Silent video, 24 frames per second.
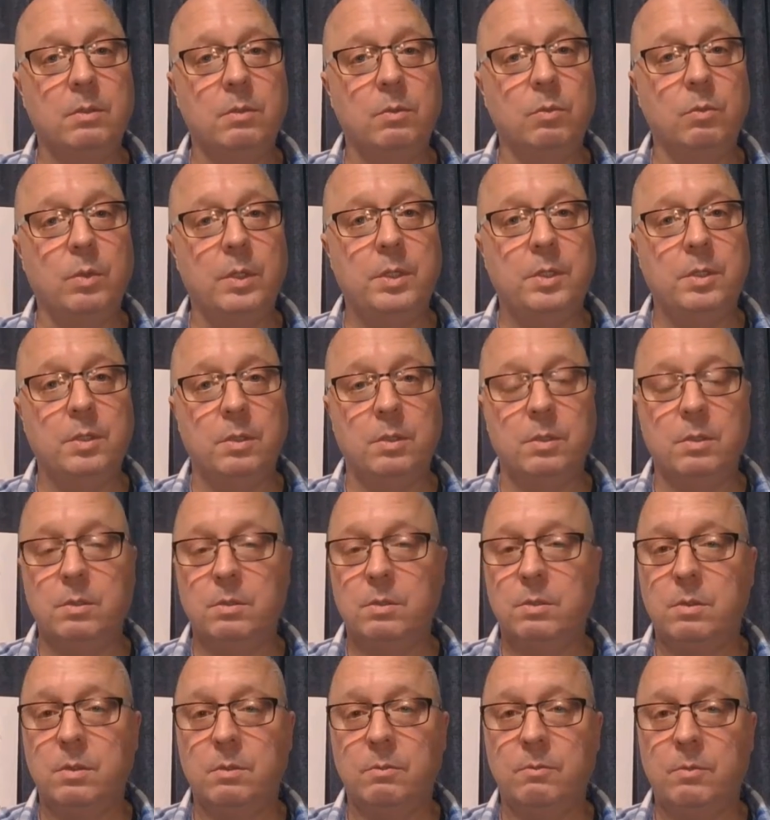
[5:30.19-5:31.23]
which
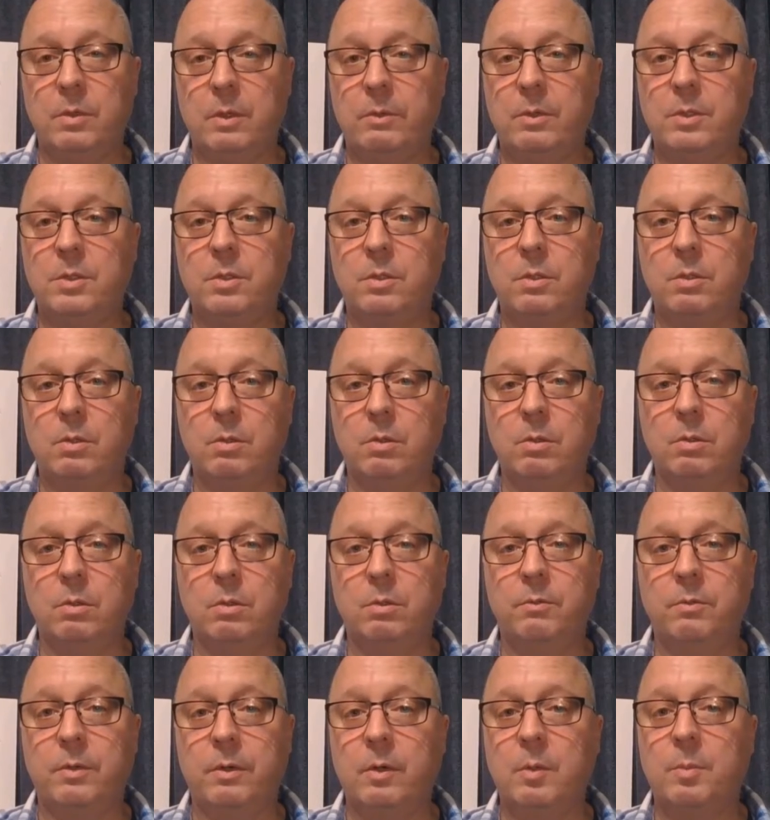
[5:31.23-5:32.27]
is a very secure,
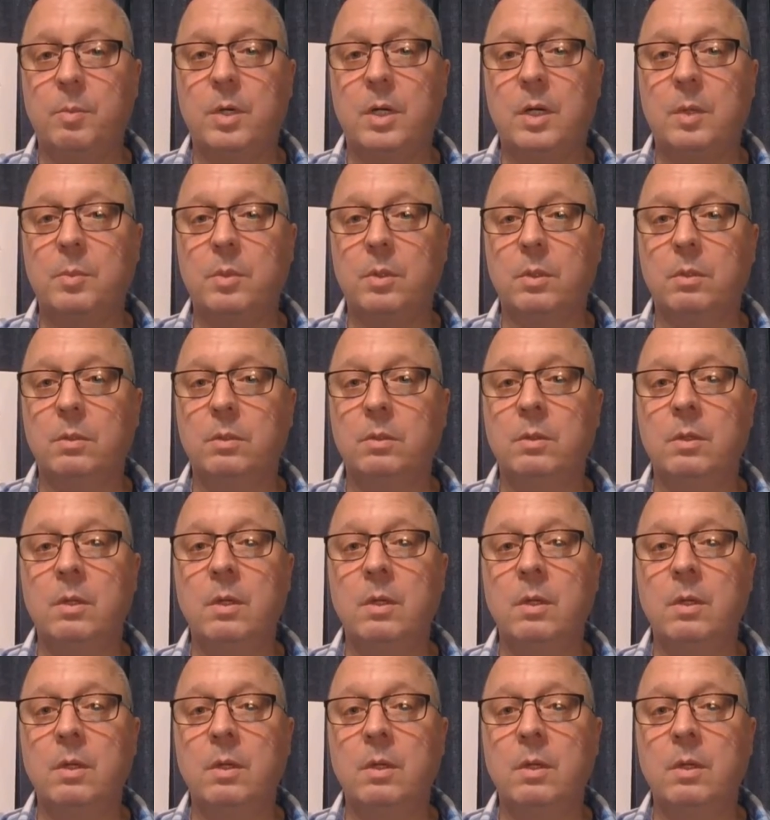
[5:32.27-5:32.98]
very popular